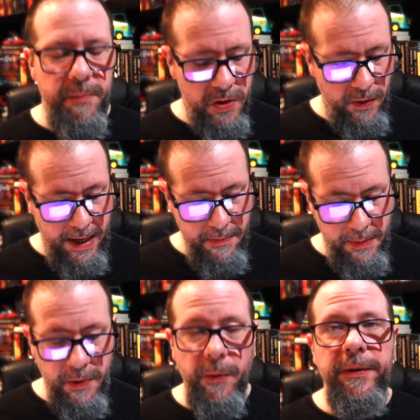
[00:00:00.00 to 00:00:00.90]
So that
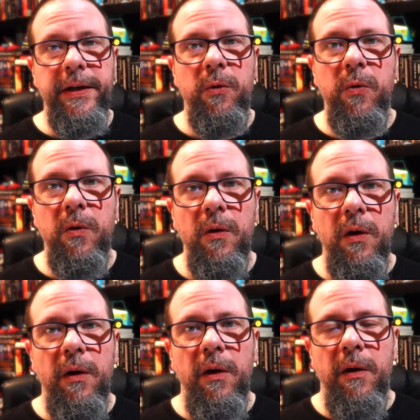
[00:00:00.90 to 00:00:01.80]
might be really cool
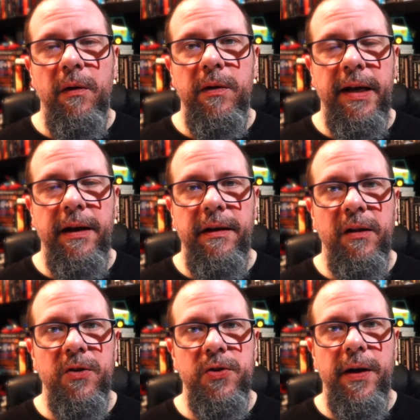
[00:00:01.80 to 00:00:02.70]
to get an
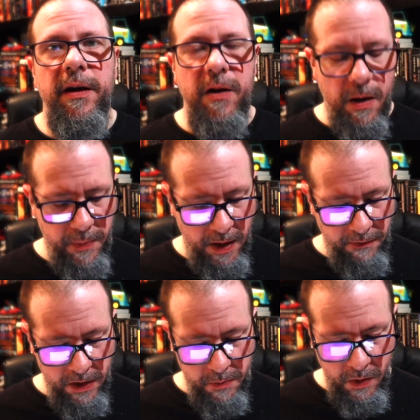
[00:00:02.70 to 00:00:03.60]
illustrated copy of
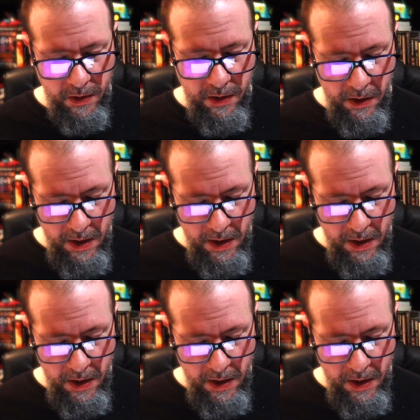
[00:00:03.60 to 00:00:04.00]
this book.